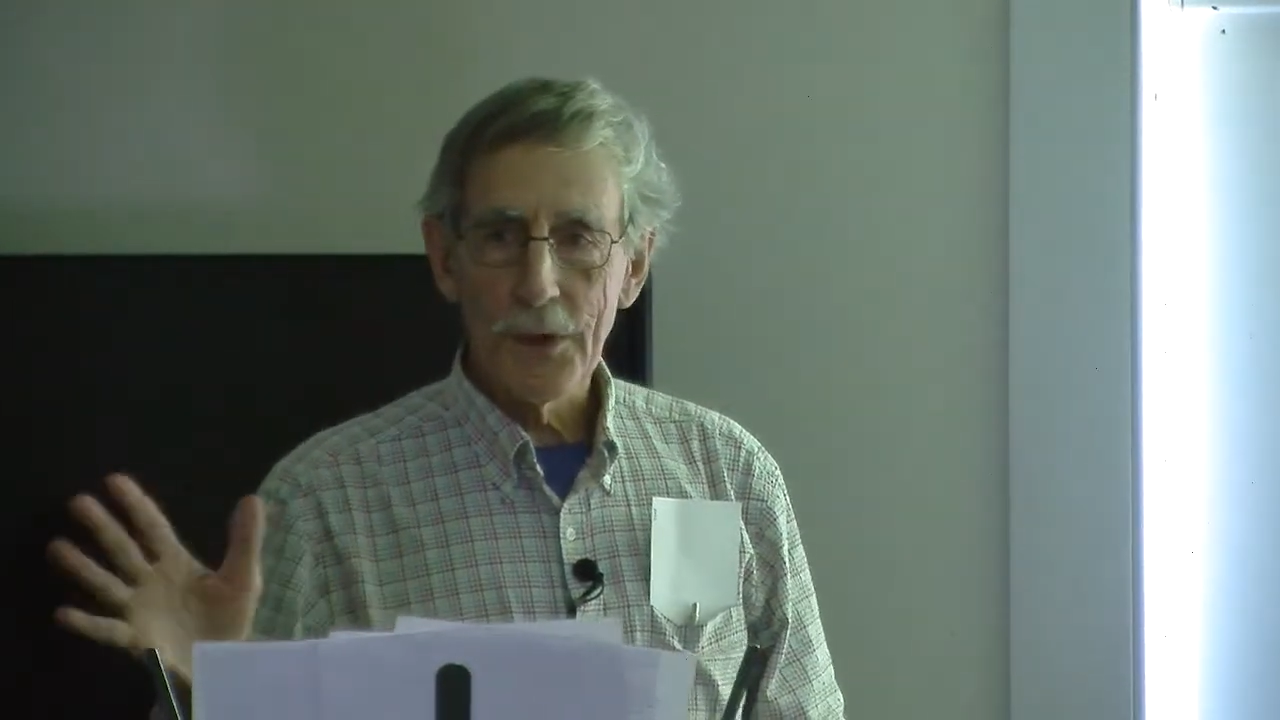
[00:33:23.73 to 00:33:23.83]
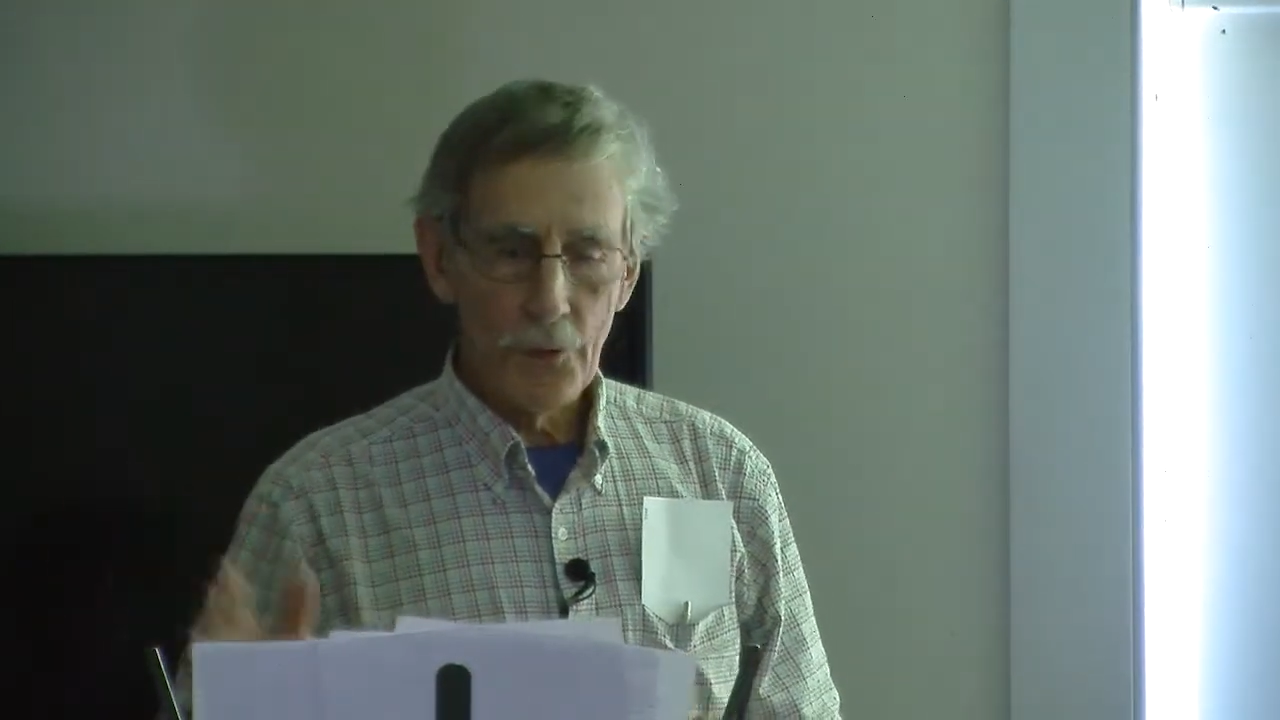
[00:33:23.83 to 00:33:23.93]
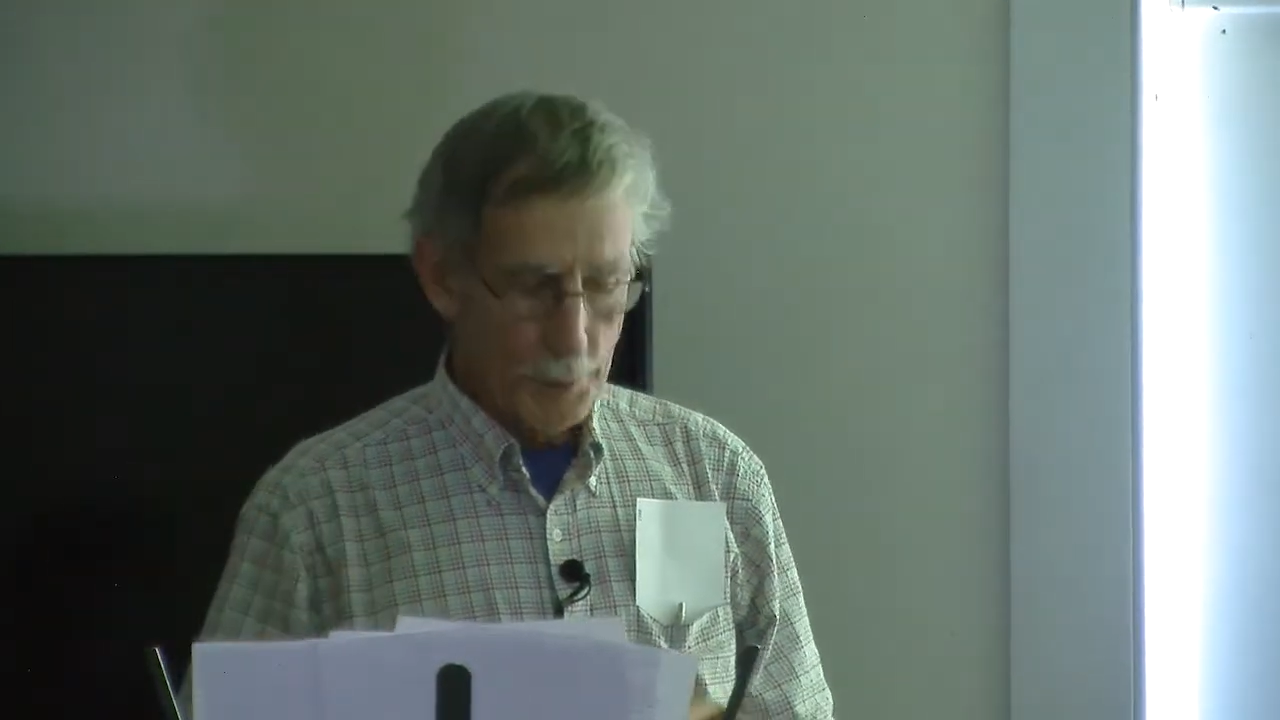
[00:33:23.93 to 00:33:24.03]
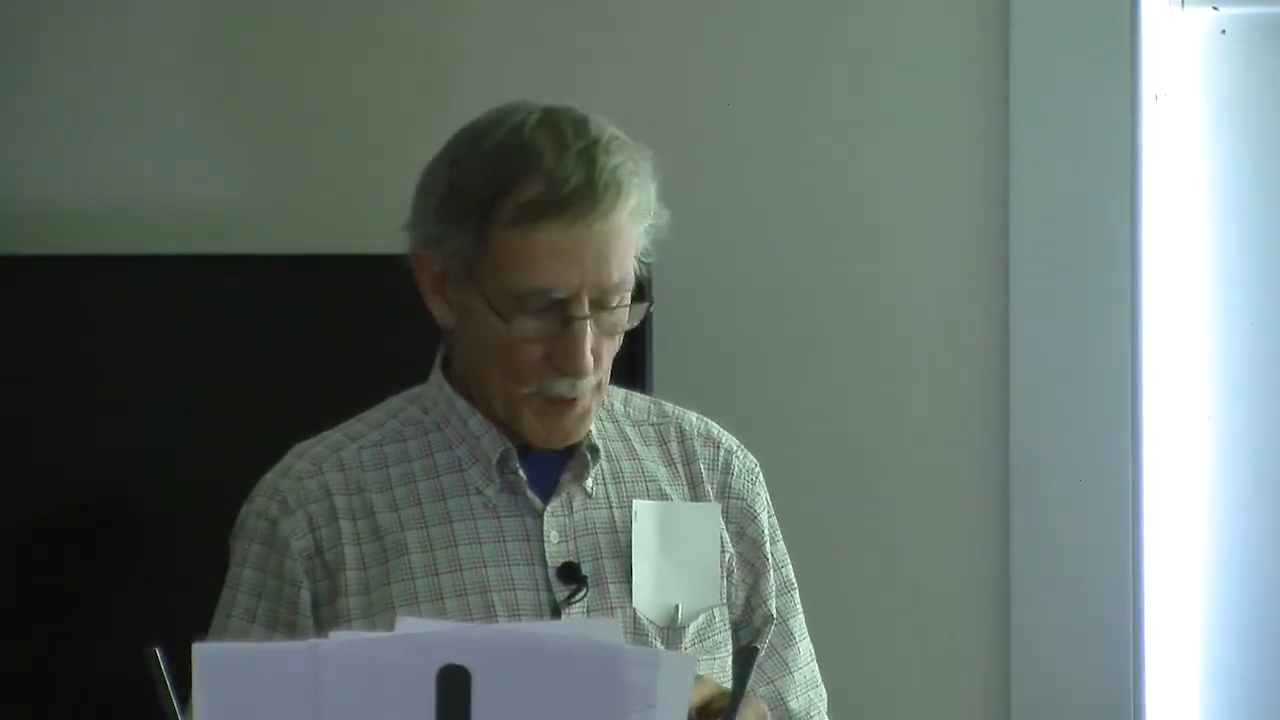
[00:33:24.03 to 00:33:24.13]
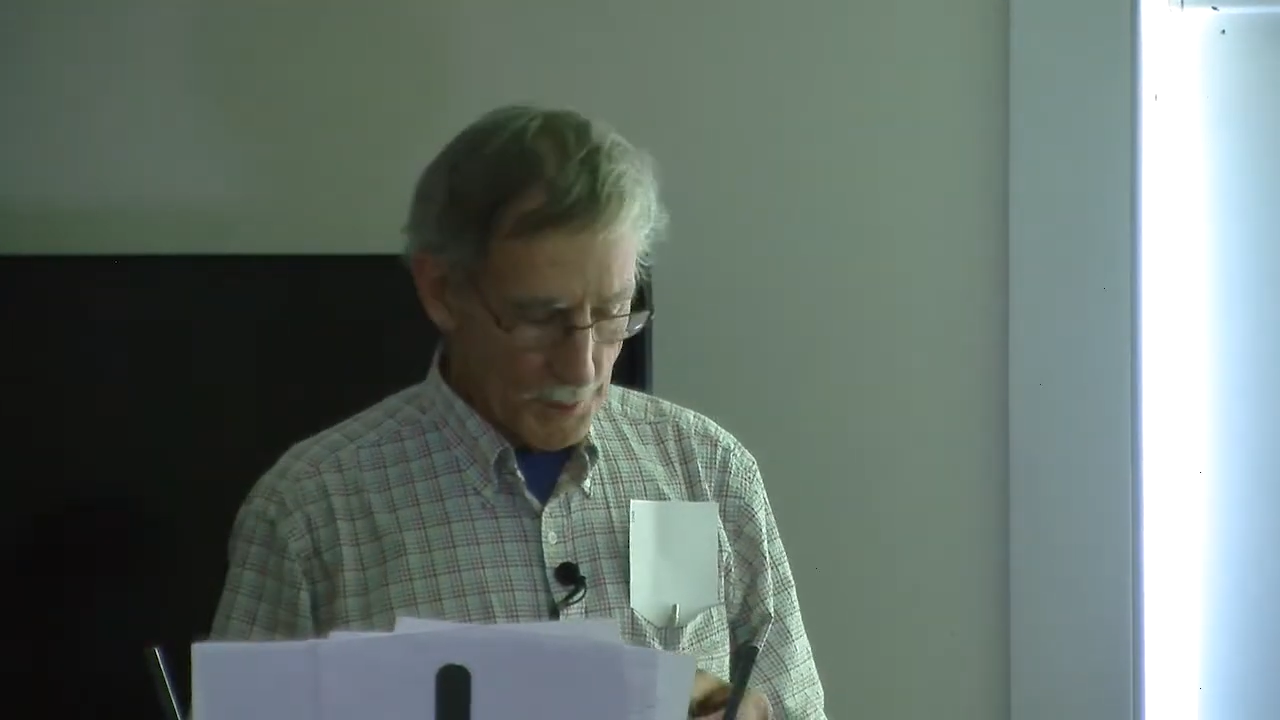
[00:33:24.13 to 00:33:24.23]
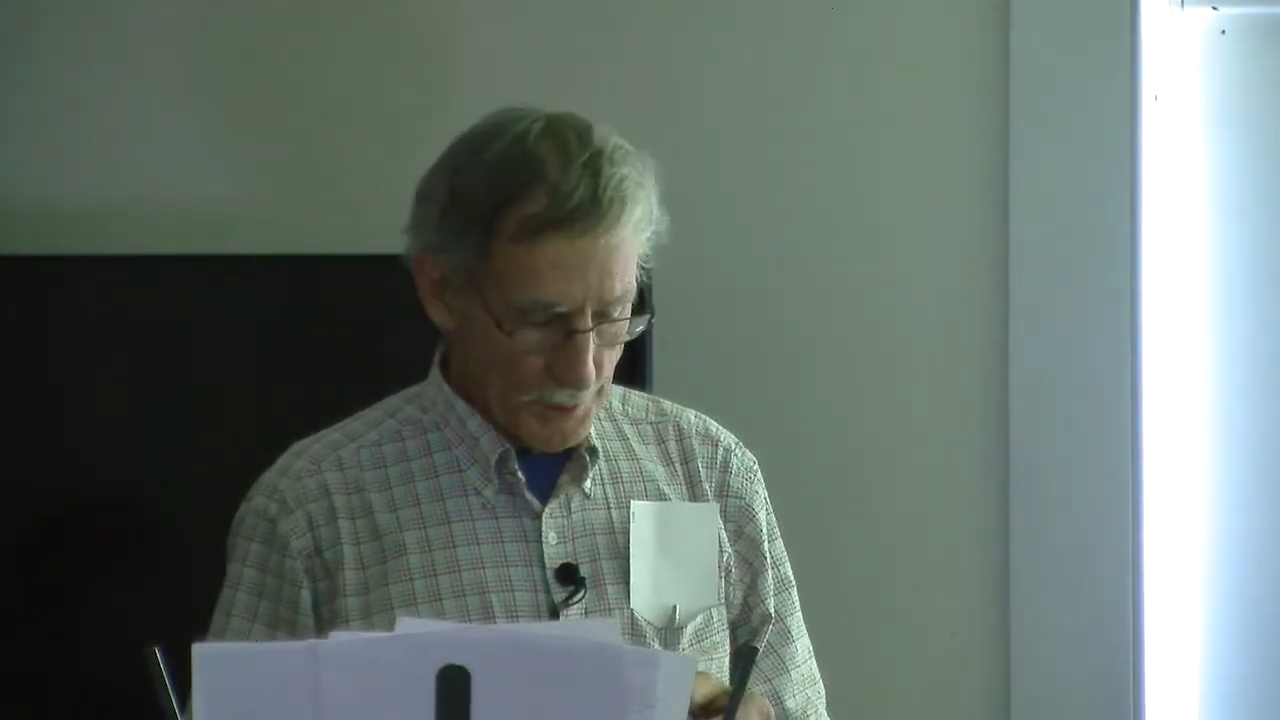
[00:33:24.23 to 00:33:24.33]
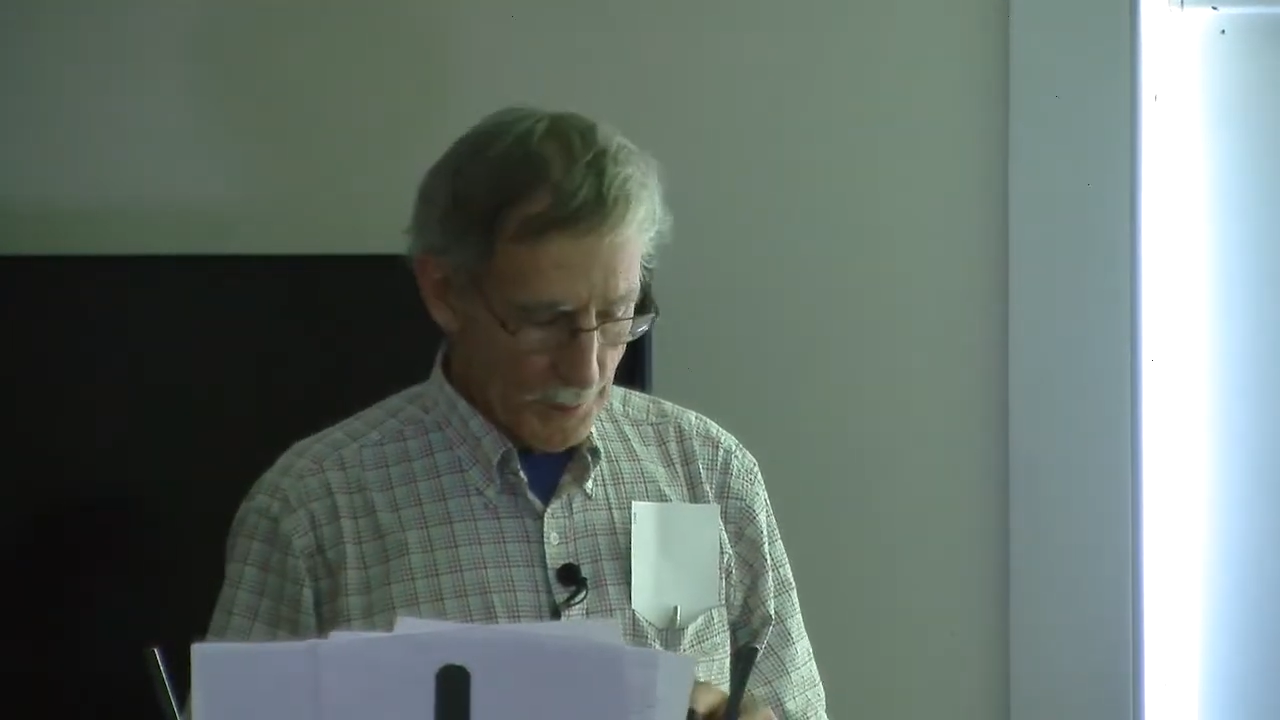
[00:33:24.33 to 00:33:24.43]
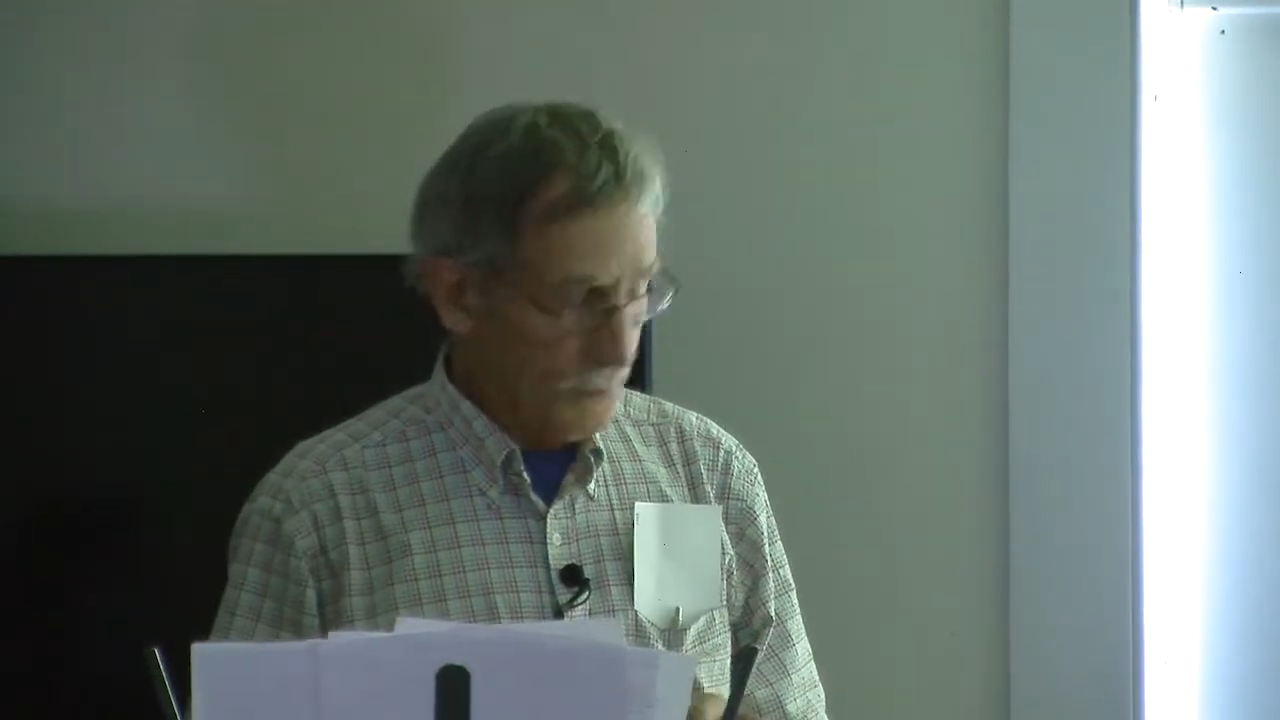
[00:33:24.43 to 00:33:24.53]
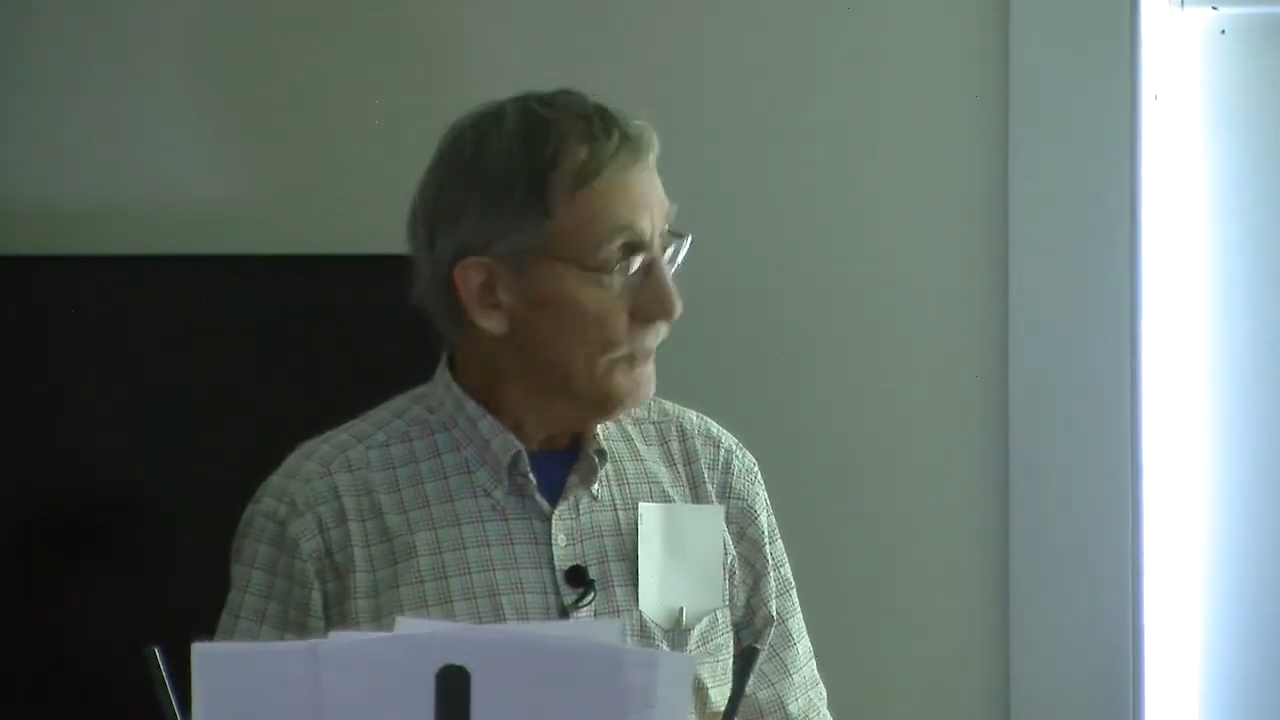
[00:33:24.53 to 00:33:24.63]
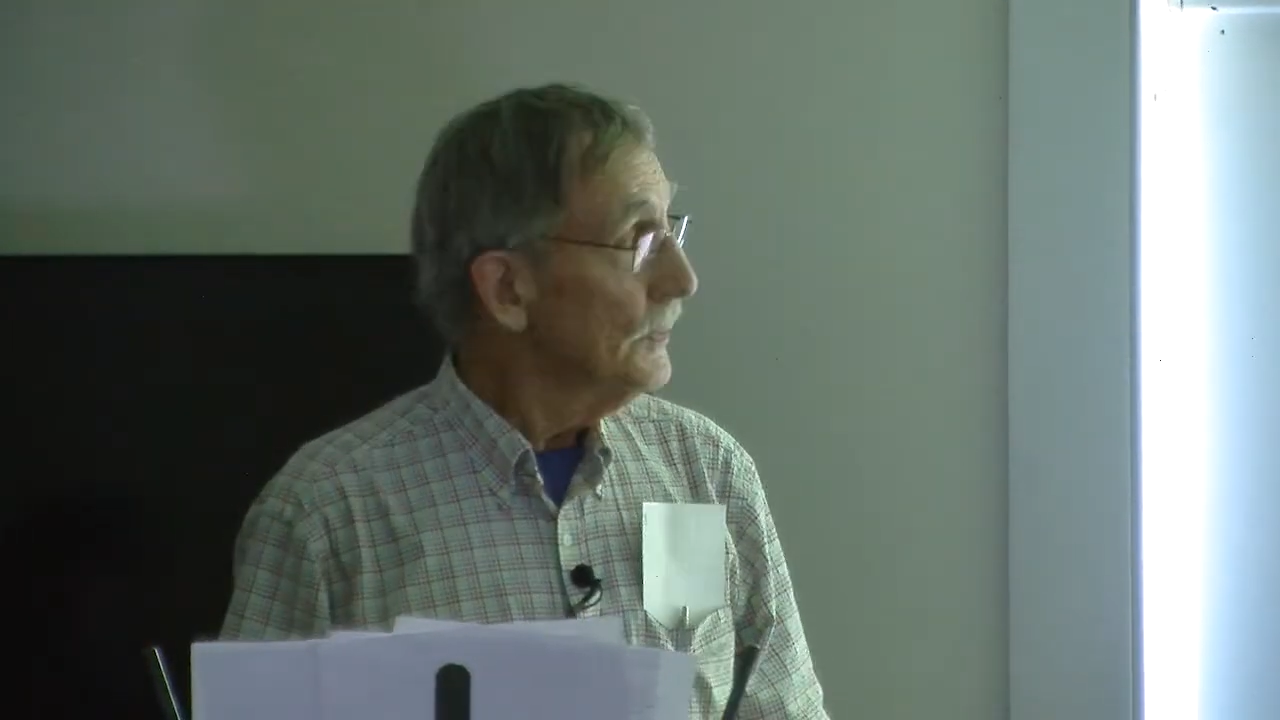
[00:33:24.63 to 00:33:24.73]
the other
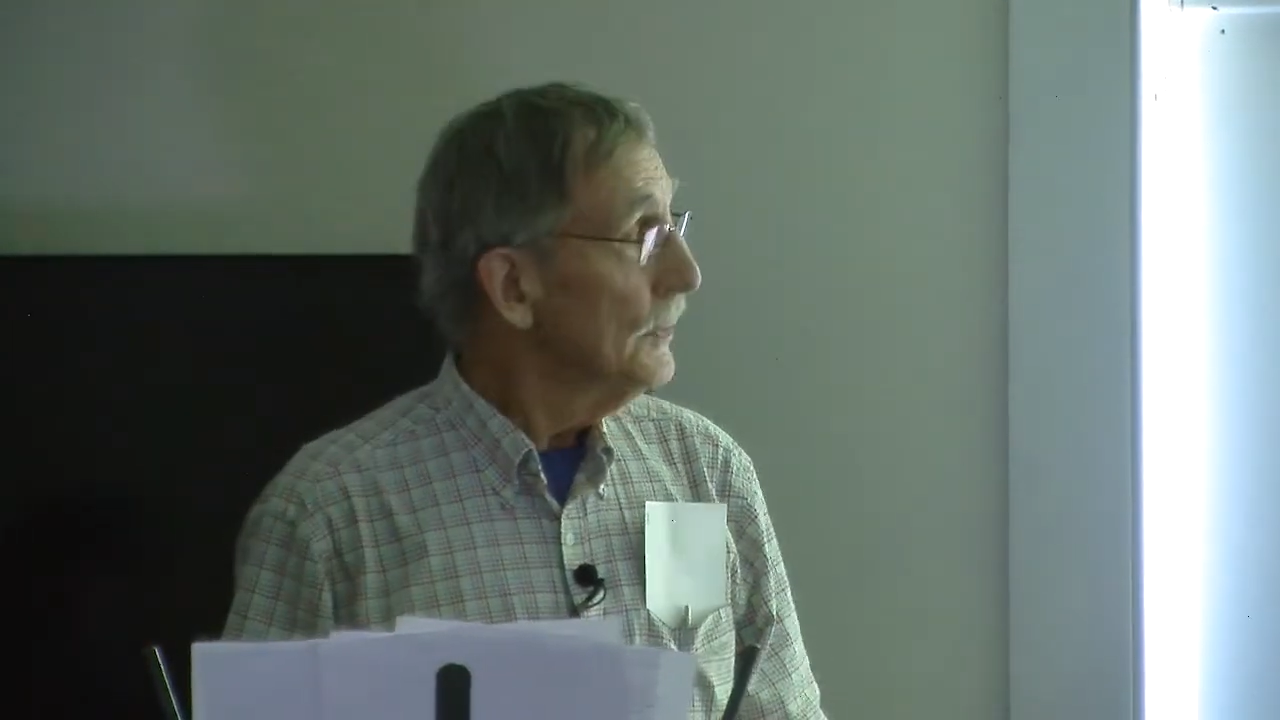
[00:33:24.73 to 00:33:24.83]
pollinators.